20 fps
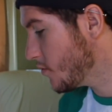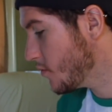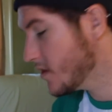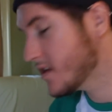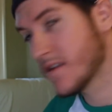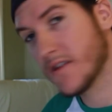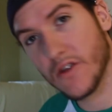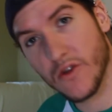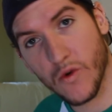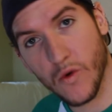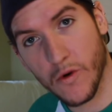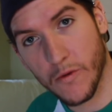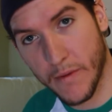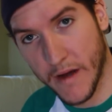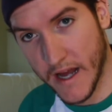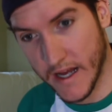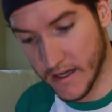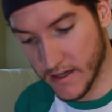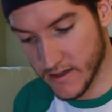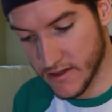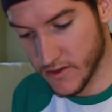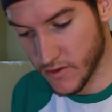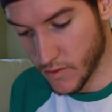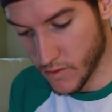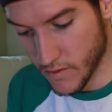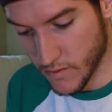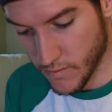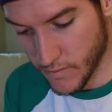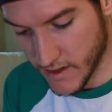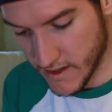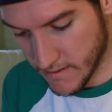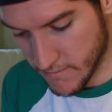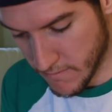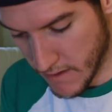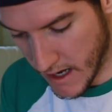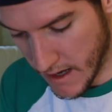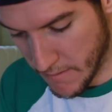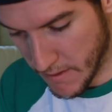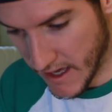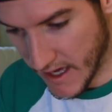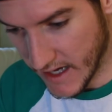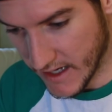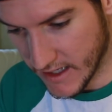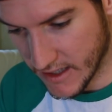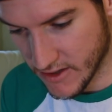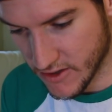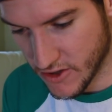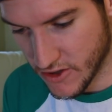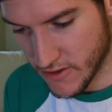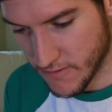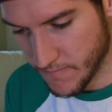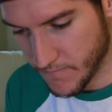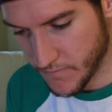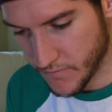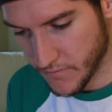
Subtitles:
with your package, or with my package,